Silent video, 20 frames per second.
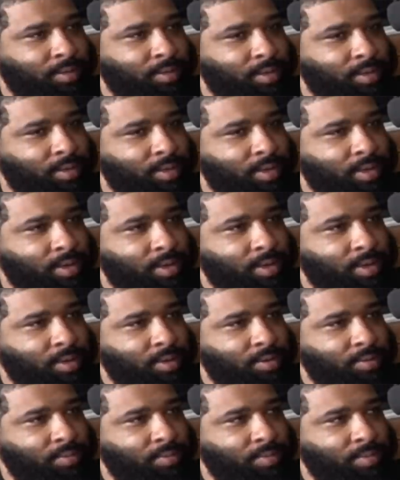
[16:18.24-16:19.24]

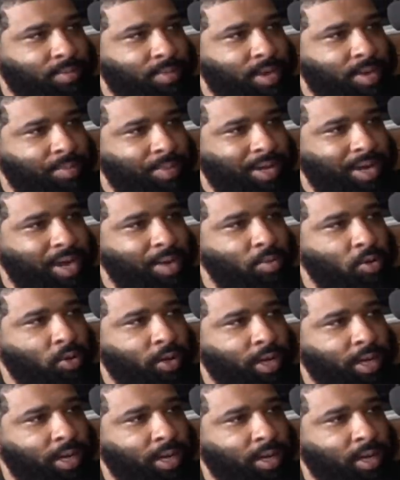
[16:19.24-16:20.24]
I mean, I'm
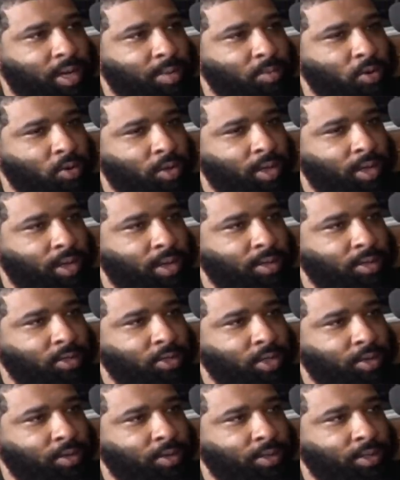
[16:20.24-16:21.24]
looking
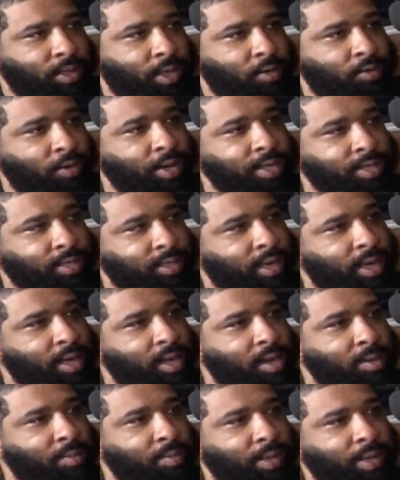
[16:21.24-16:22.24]
to decrease
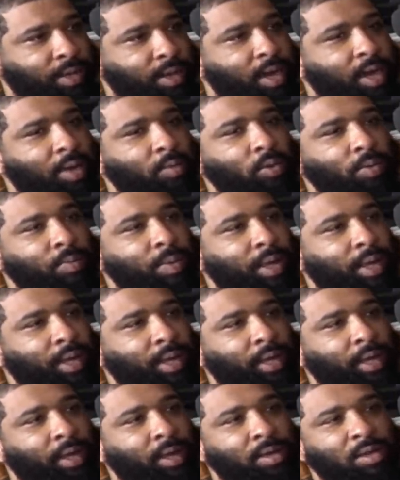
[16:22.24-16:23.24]
that. I mean, I would
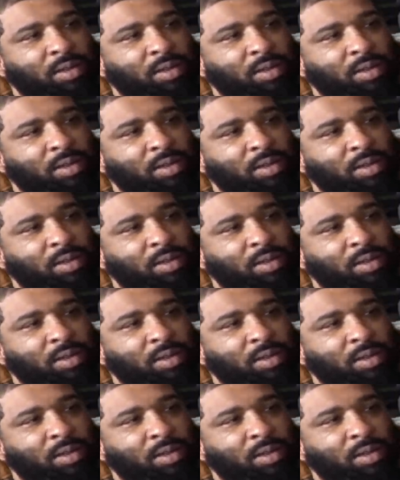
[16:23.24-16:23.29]
pay